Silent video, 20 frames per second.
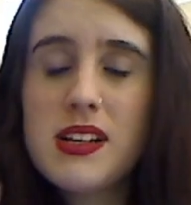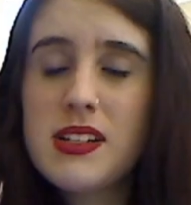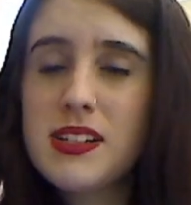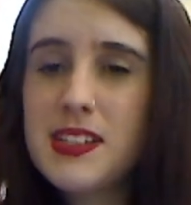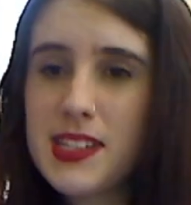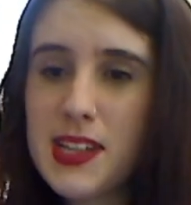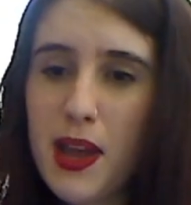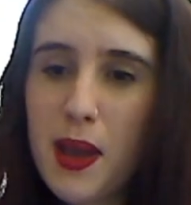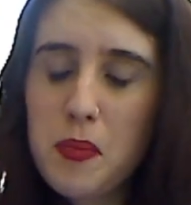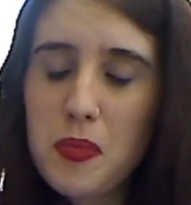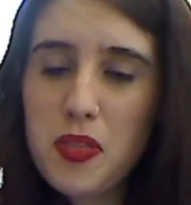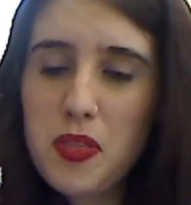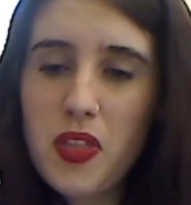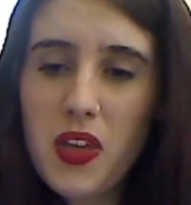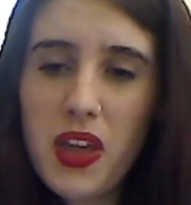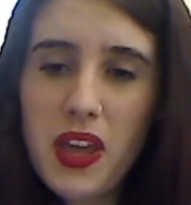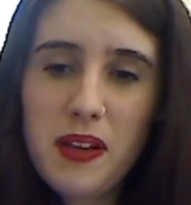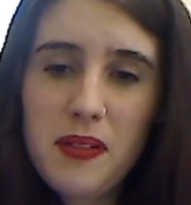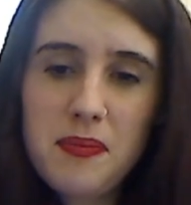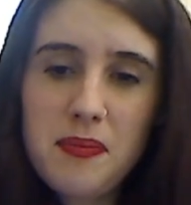type
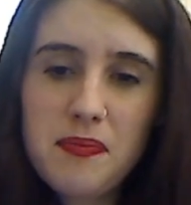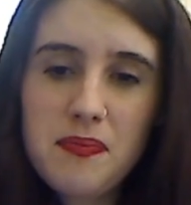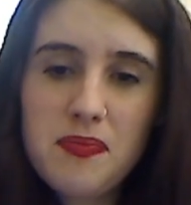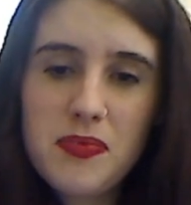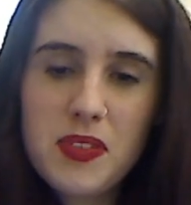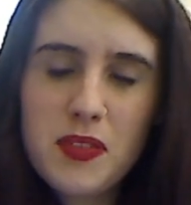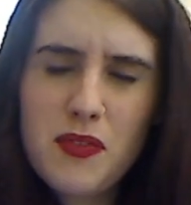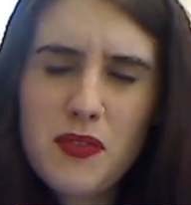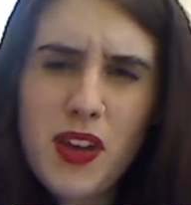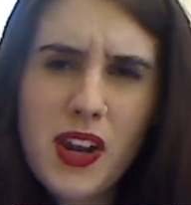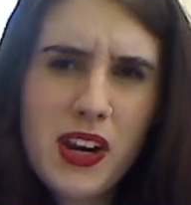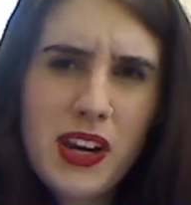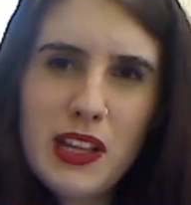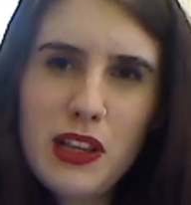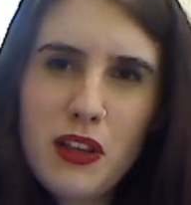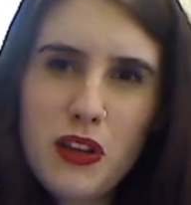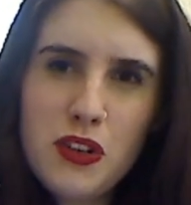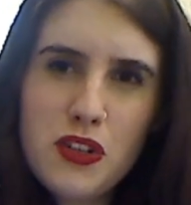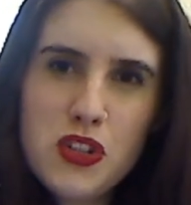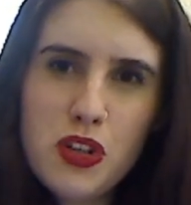thing very
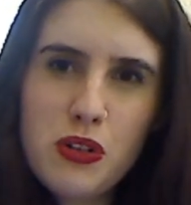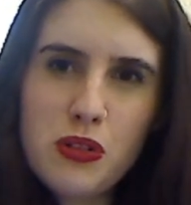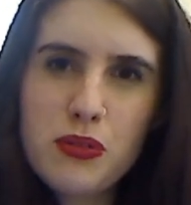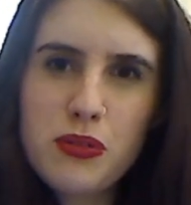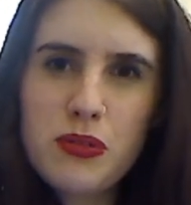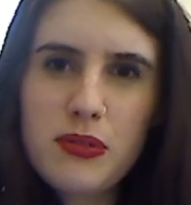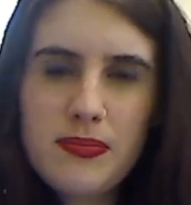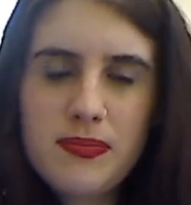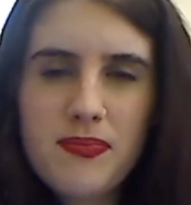illogical.